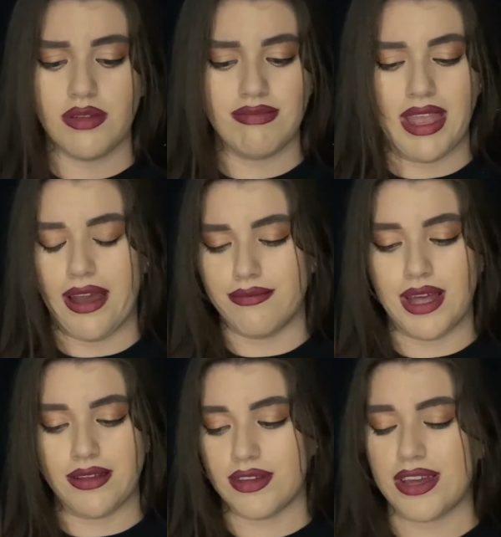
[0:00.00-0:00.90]
yeah,
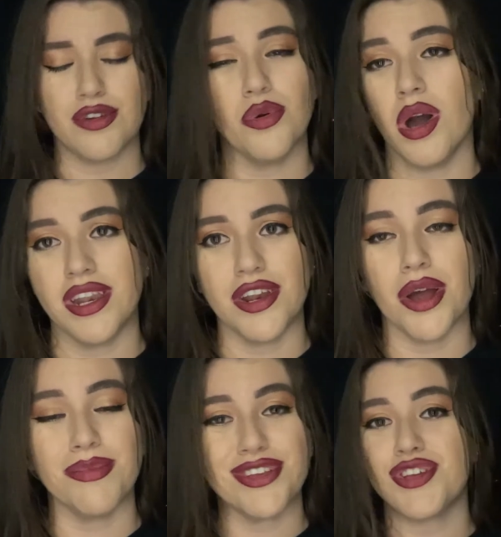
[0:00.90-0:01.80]
I, I could go on and
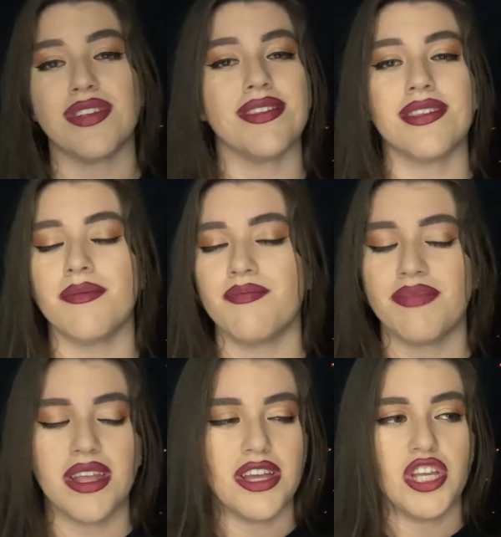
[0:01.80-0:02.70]
on, but she's,
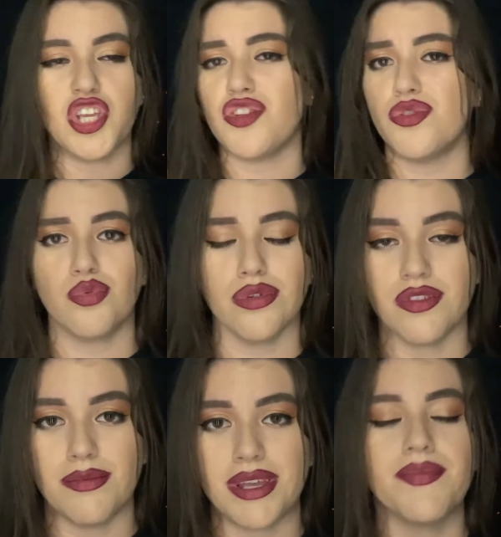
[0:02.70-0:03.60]
she's the world
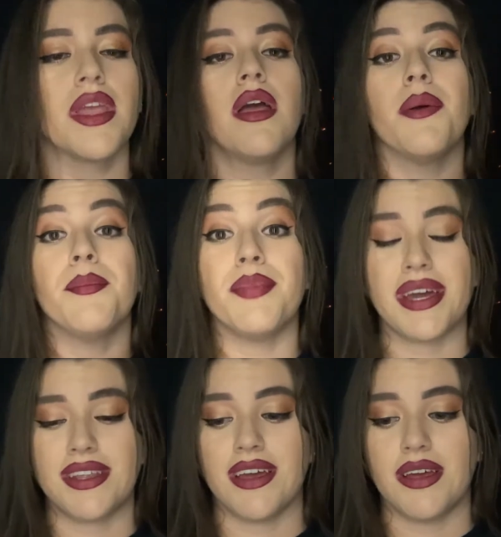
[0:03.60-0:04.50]
to me.
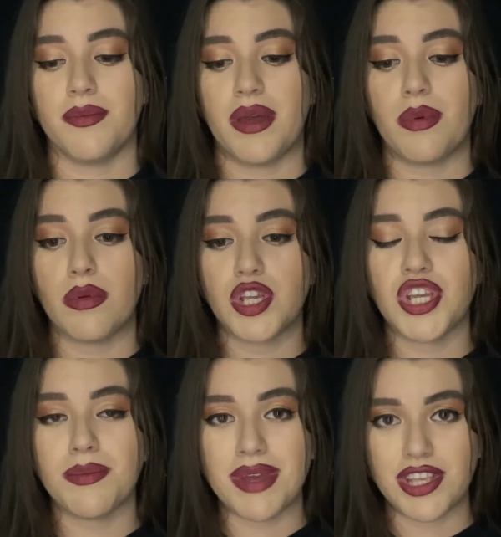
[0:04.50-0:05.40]
But um, I remember
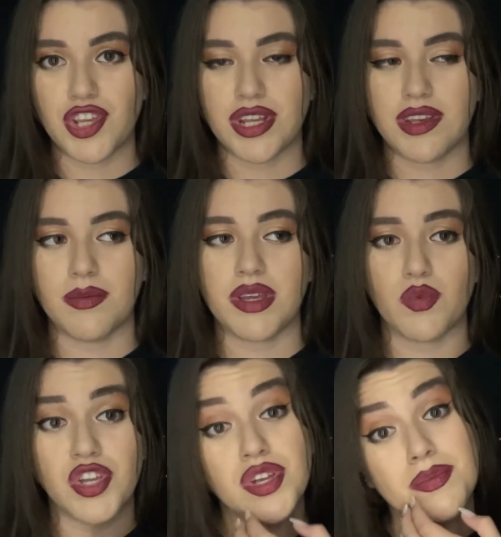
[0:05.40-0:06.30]
she mentioned to me
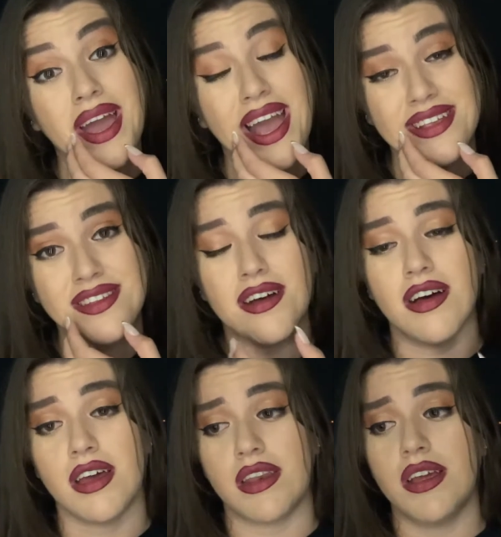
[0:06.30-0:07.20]
when she passed
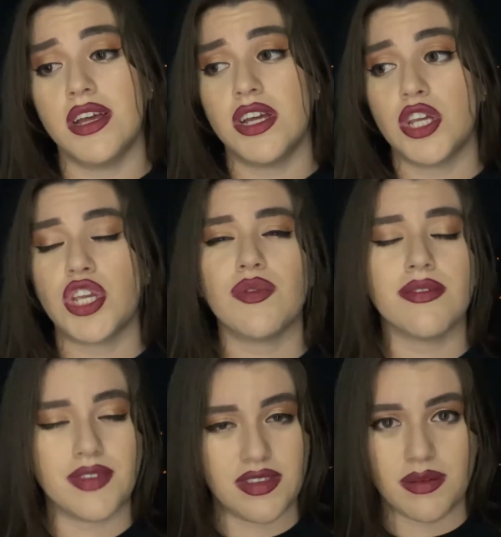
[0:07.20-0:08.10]
on, she will
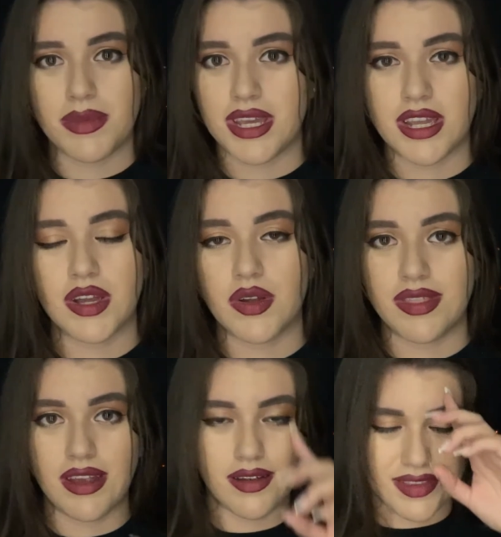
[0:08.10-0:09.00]
visit me here
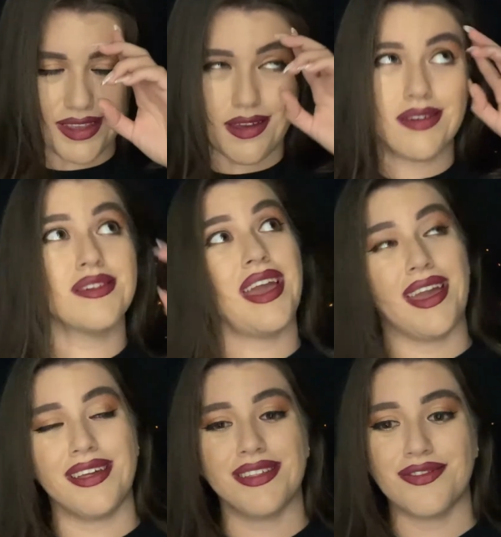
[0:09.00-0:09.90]
and there. I was like, oh,
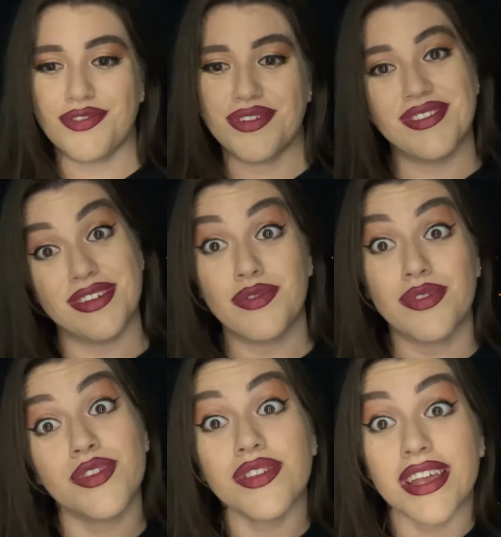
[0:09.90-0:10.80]
okay, oh,
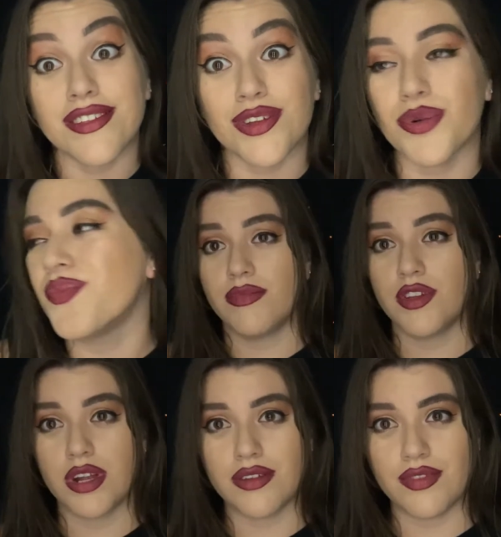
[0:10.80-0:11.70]
if you say so.
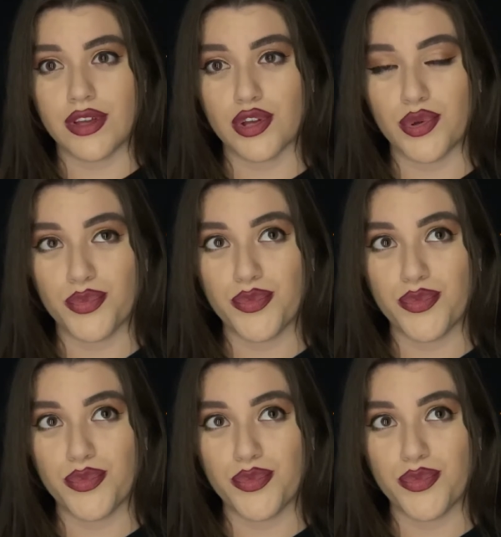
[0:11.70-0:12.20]
sorry, vehicle.